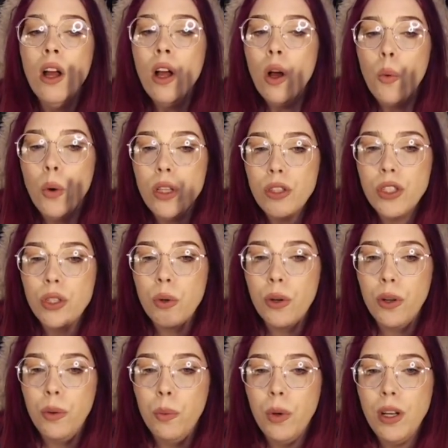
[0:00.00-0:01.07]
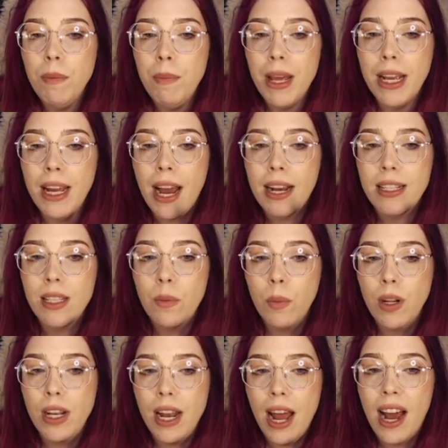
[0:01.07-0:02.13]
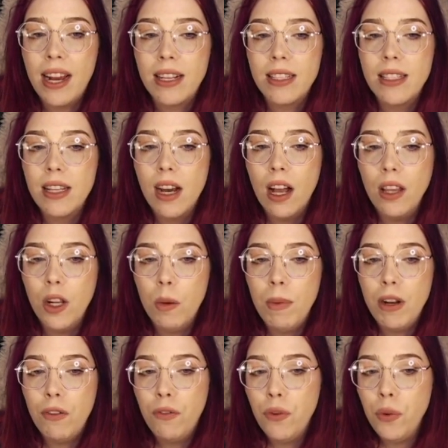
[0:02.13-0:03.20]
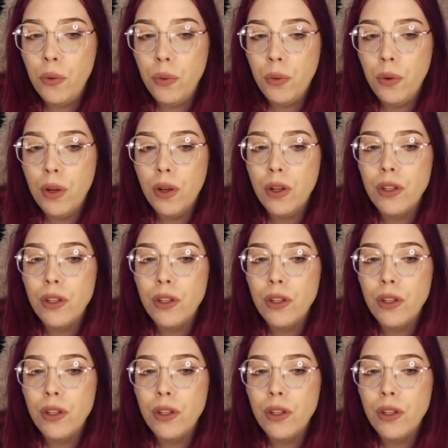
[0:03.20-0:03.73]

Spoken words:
wooden sword, wooden pickaxe, and wooden axe, a little bit of food,